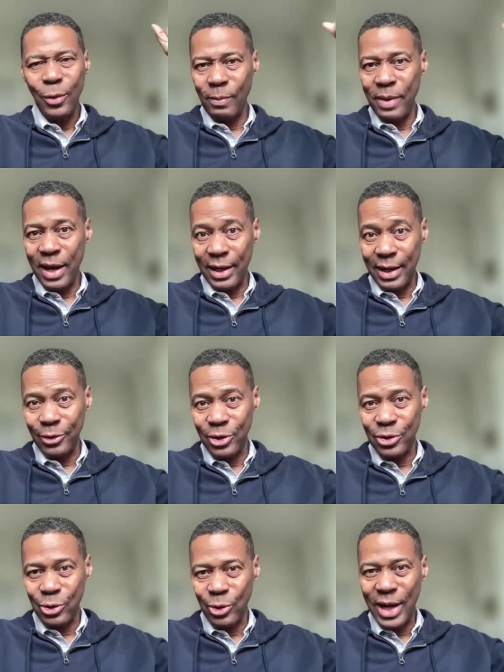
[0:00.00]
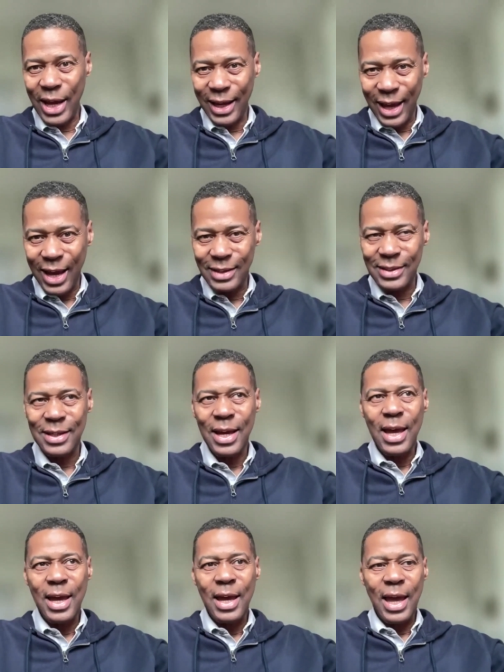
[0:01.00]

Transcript: will be announced soon, I guess,